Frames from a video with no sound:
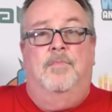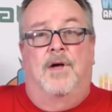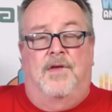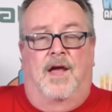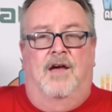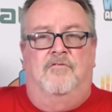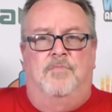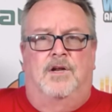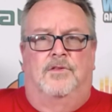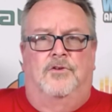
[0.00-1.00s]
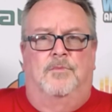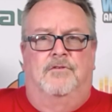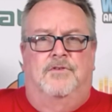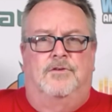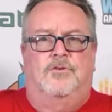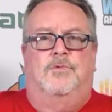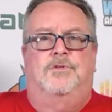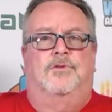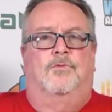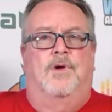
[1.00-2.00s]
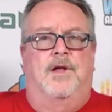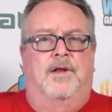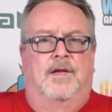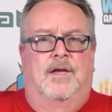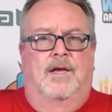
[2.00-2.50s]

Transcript: but they have been a little bit vulnerable to the run,